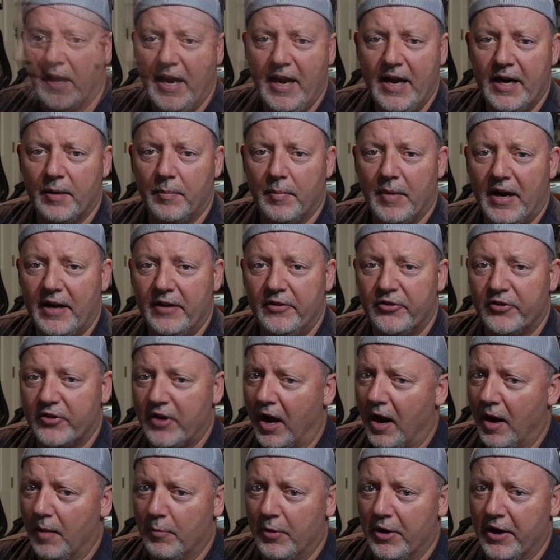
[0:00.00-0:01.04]
Hey everybody,
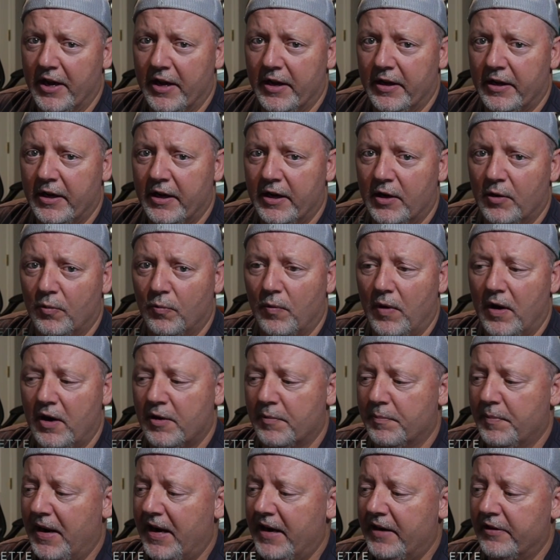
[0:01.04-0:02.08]
Scott Burnette here.
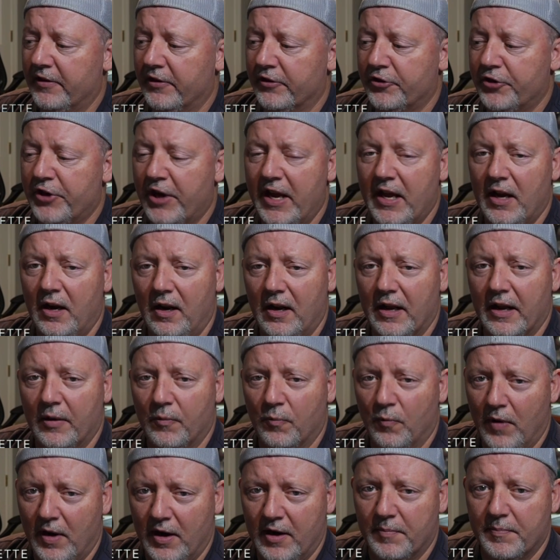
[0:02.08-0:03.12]
Welcome back to the channel
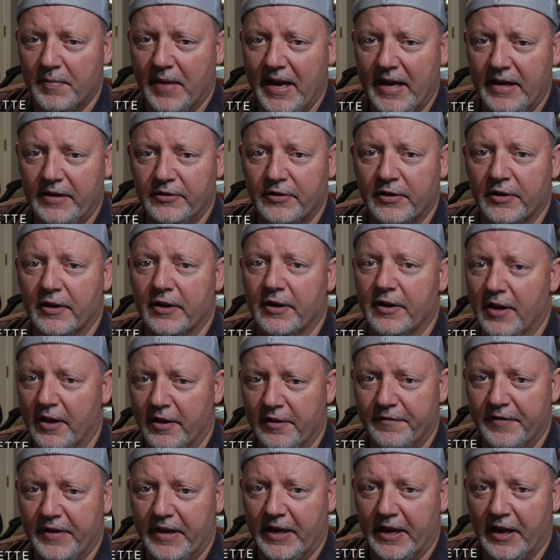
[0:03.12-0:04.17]
and welcome back to
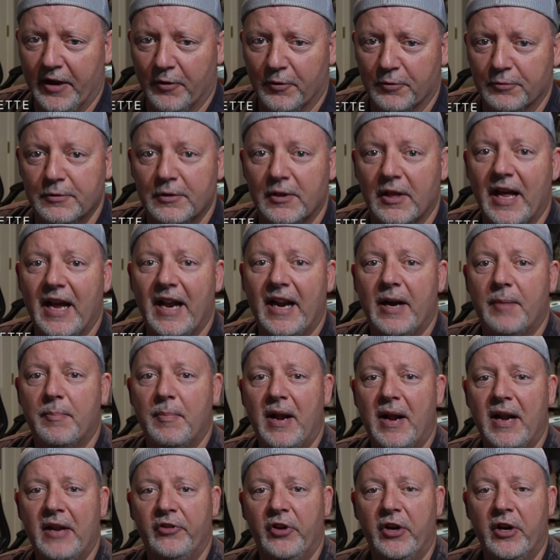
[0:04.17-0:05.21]
another video. Glad
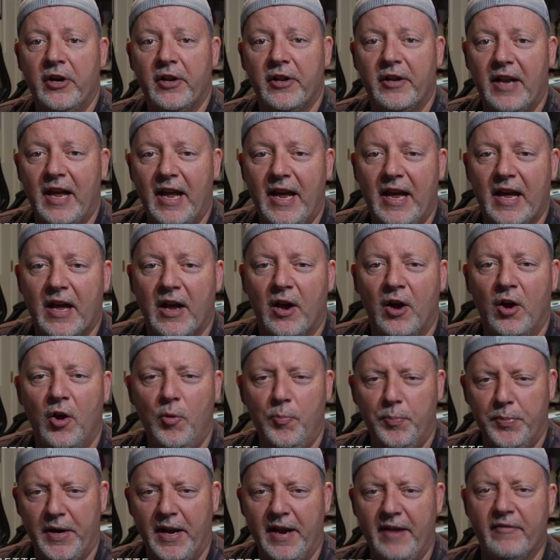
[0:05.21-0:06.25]
everybody's here today. I
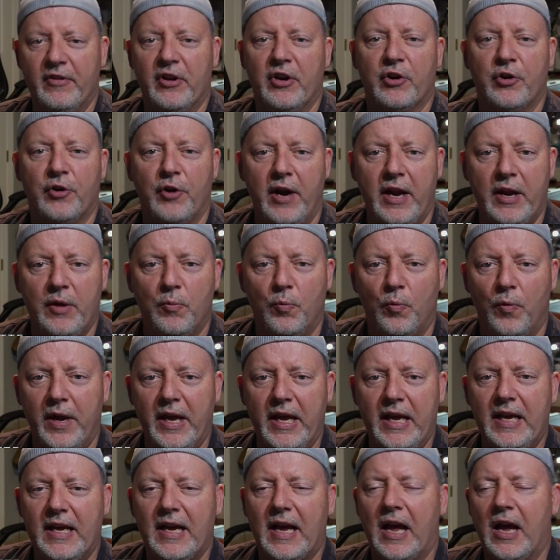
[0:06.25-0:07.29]
hope you're having a great
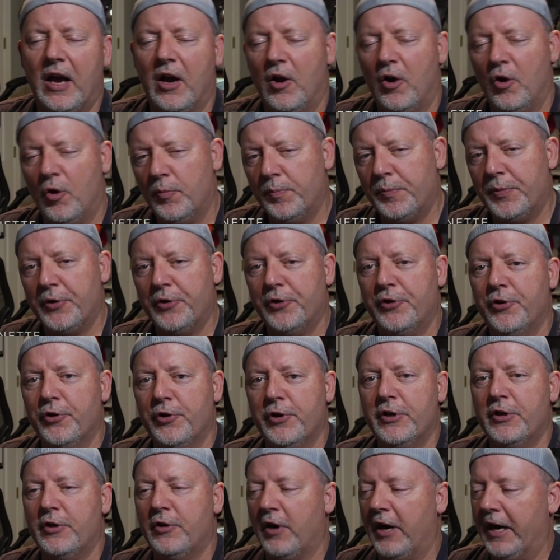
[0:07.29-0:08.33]
week. I hope you're
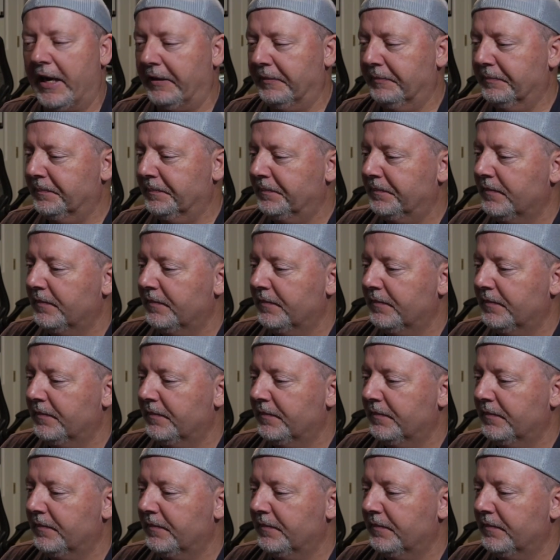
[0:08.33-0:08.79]
doing great.